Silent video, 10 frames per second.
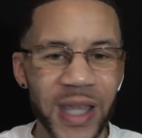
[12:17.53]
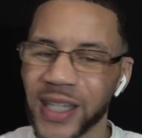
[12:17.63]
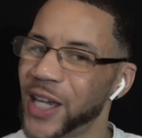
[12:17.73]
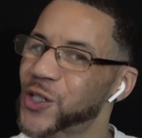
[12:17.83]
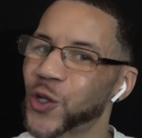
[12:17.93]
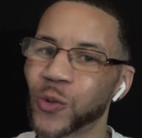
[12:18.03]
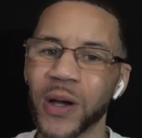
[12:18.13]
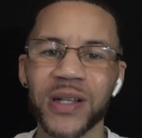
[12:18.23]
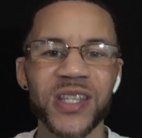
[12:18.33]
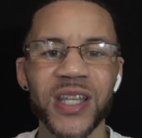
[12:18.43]
They can't turn
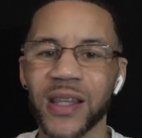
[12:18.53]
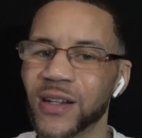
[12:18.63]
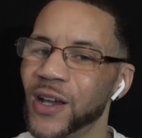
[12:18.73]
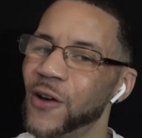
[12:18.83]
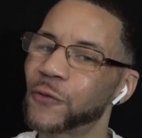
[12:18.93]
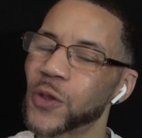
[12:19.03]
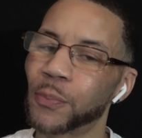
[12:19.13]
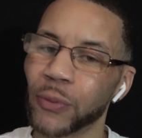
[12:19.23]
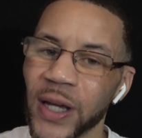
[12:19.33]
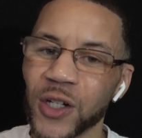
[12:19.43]
around and sell it for the
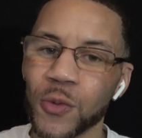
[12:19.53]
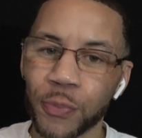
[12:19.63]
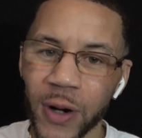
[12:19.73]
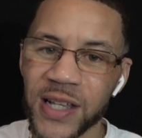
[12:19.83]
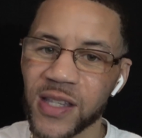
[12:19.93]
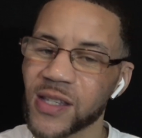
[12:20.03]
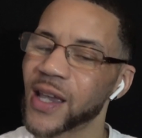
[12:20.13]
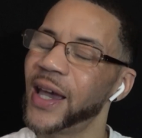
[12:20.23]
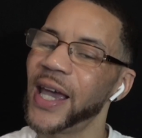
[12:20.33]
brand new prices.